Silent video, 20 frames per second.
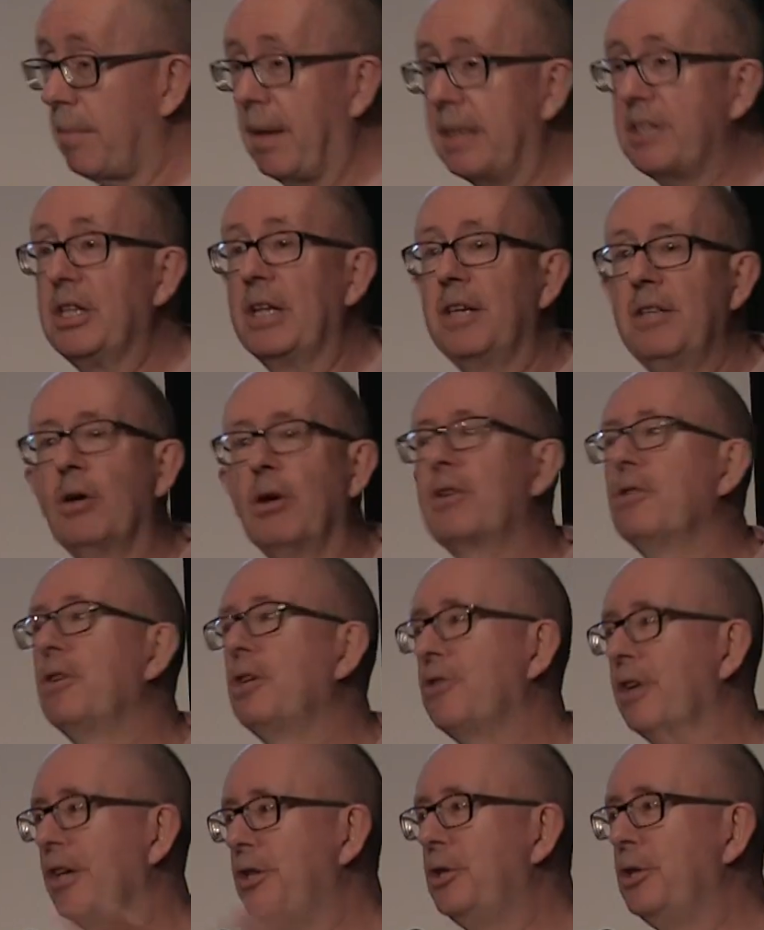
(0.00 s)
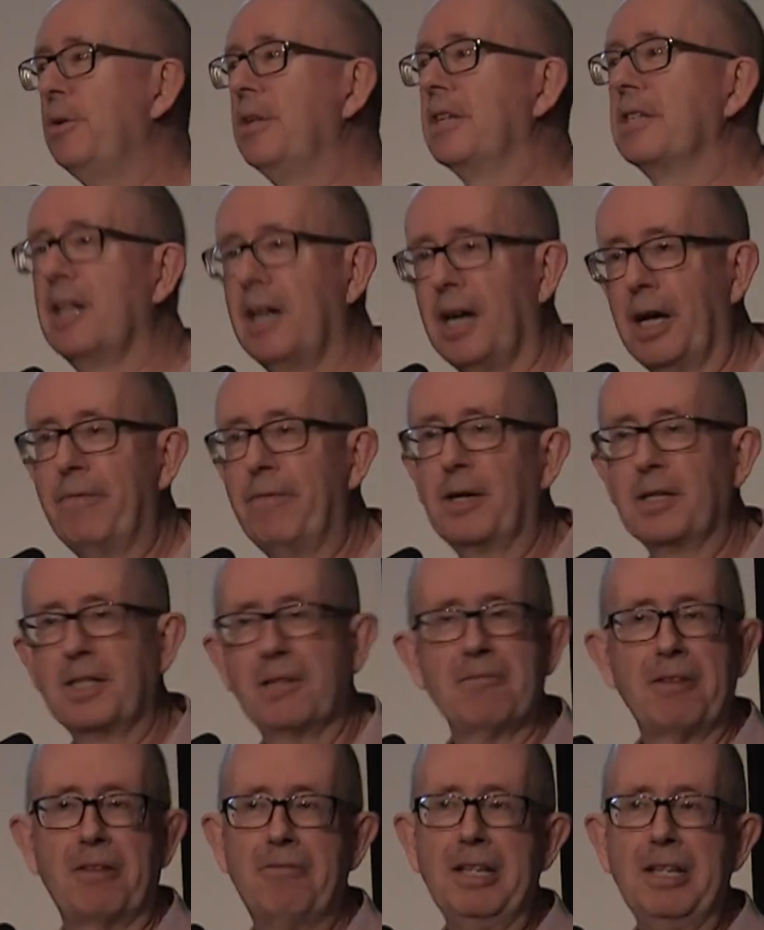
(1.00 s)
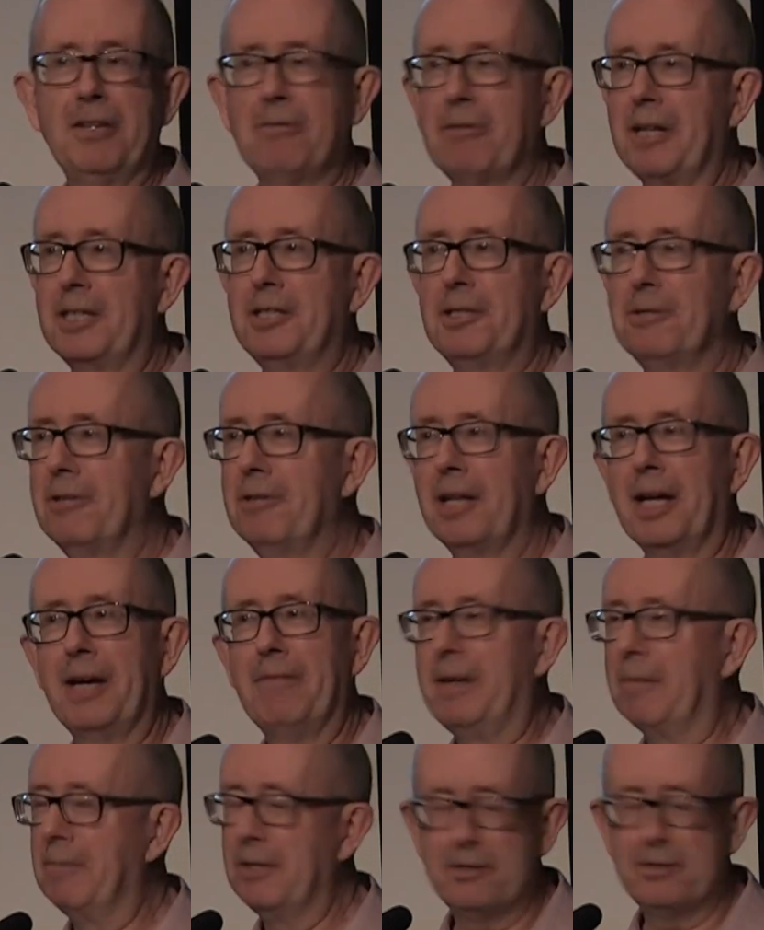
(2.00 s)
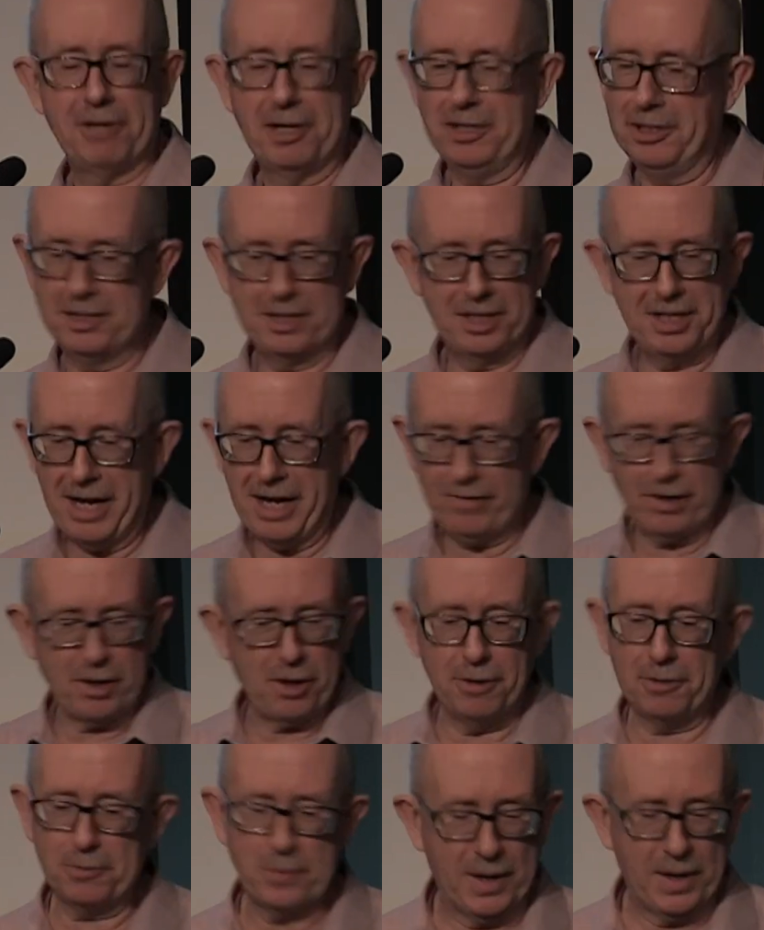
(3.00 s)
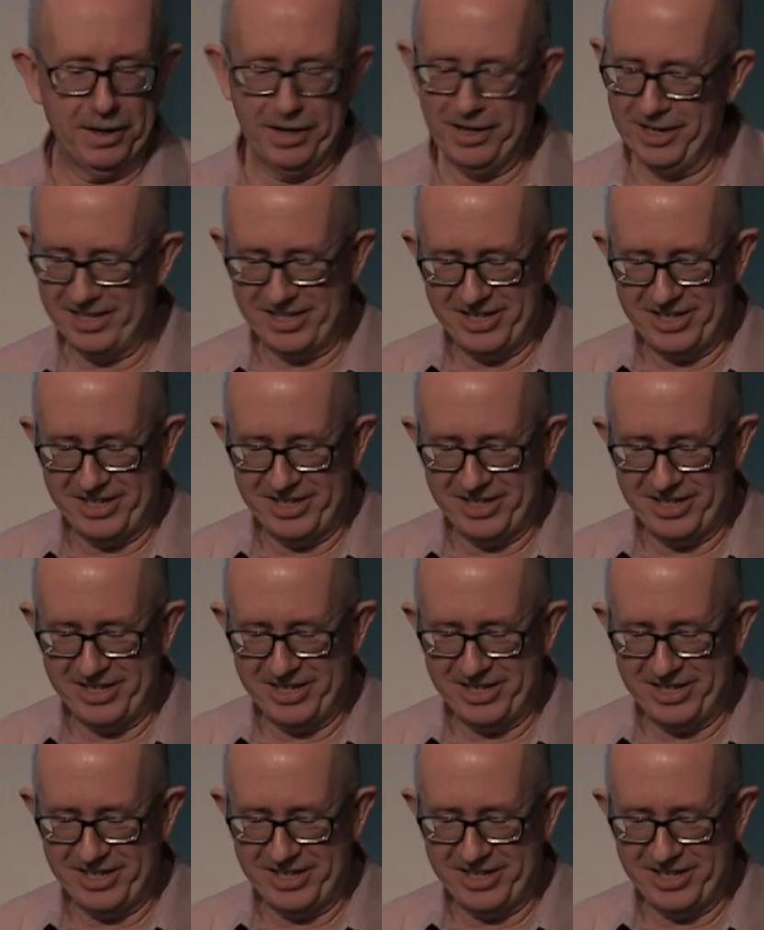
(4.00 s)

I'm actually not going to try and do this live because I really don't like doing live demonstrations. It never goes well.